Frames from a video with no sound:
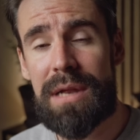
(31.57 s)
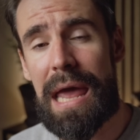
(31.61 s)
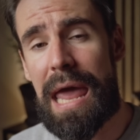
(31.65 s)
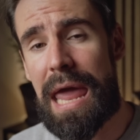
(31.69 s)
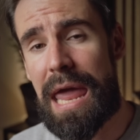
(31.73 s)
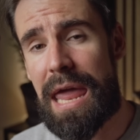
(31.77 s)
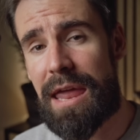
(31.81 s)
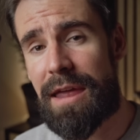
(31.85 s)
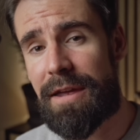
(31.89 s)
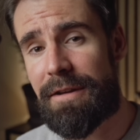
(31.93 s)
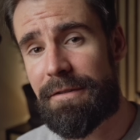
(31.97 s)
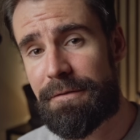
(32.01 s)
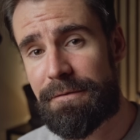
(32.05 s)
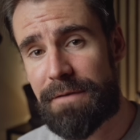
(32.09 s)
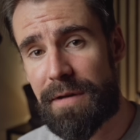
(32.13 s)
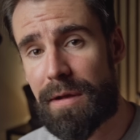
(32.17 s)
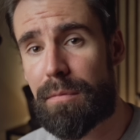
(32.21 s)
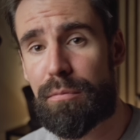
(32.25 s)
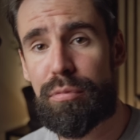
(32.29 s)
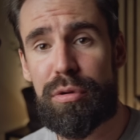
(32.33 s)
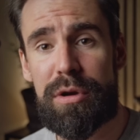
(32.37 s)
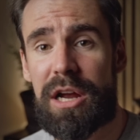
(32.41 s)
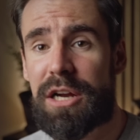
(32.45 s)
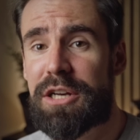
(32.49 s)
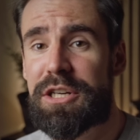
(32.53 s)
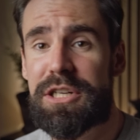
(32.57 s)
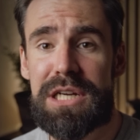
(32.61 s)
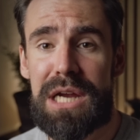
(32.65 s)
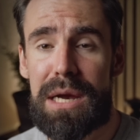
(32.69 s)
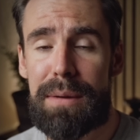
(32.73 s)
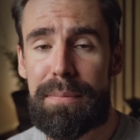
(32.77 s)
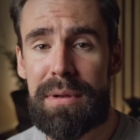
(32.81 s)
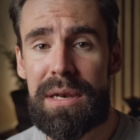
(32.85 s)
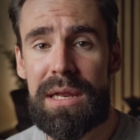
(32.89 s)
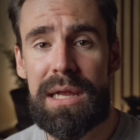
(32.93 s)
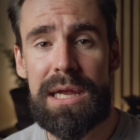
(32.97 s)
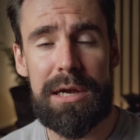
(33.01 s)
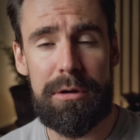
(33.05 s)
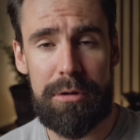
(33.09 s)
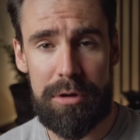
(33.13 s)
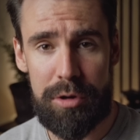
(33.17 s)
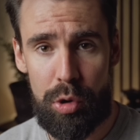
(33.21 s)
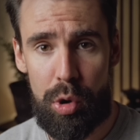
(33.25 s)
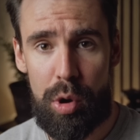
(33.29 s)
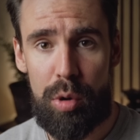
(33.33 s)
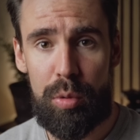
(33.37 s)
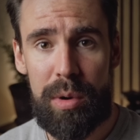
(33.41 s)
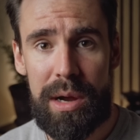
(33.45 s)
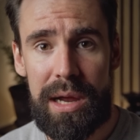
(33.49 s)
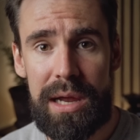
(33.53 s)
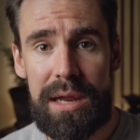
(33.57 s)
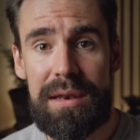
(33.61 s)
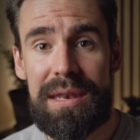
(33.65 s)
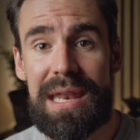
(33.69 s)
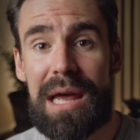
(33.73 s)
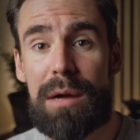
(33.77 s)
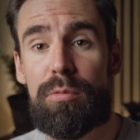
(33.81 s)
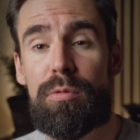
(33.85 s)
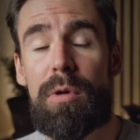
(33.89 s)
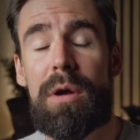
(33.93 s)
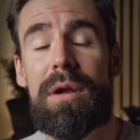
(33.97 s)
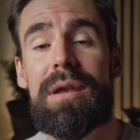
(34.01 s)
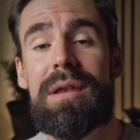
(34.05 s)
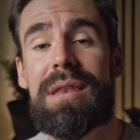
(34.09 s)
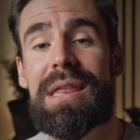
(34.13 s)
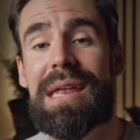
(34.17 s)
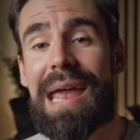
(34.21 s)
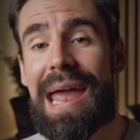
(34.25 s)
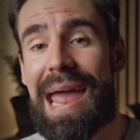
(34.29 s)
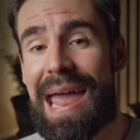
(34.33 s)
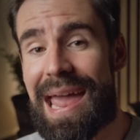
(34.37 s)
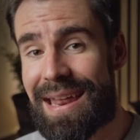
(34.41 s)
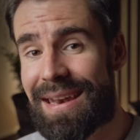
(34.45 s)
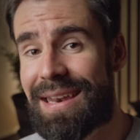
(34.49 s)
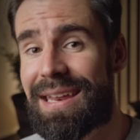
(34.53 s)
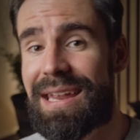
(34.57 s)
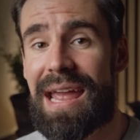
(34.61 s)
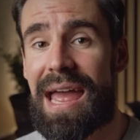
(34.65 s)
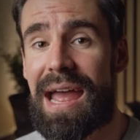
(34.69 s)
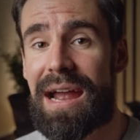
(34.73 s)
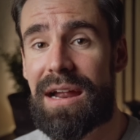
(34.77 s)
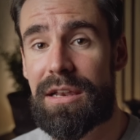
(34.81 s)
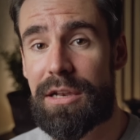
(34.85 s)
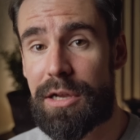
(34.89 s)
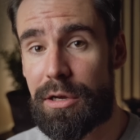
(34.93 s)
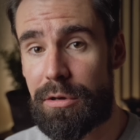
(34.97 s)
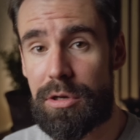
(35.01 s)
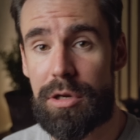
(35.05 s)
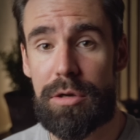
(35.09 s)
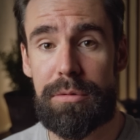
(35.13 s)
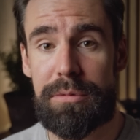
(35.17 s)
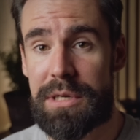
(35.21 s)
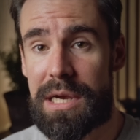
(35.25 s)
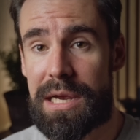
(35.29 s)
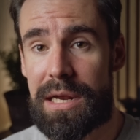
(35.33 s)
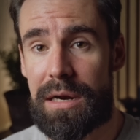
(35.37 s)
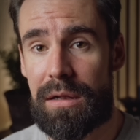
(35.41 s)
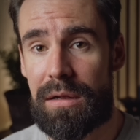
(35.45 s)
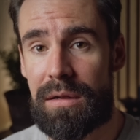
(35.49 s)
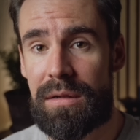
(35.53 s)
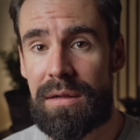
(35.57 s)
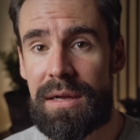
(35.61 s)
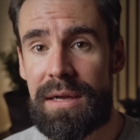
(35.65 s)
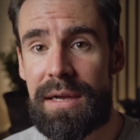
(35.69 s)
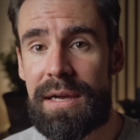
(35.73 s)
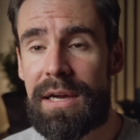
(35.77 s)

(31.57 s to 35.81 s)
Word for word: a film production company here in Norway that runs the Andy YouTube channel.